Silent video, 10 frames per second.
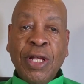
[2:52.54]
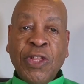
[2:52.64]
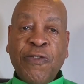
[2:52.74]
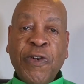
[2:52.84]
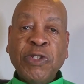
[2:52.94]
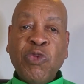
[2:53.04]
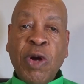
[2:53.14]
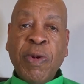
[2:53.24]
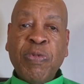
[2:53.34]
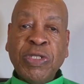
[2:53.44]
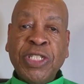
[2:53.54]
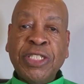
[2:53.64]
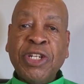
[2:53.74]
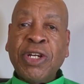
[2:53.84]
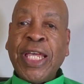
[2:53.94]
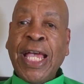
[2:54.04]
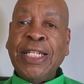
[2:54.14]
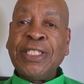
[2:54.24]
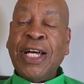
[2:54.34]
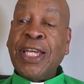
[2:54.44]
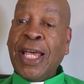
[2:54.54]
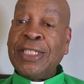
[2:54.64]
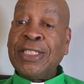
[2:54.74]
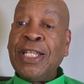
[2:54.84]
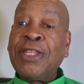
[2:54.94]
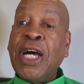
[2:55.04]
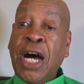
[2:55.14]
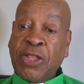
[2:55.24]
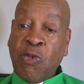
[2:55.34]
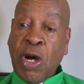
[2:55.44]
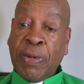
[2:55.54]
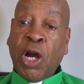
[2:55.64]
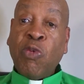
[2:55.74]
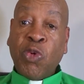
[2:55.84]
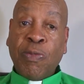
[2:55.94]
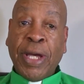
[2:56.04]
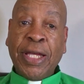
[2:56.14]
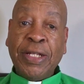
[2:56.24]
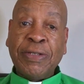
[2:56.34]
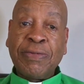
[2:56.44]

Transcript: The first woman presents her case against the other woman, her roommate.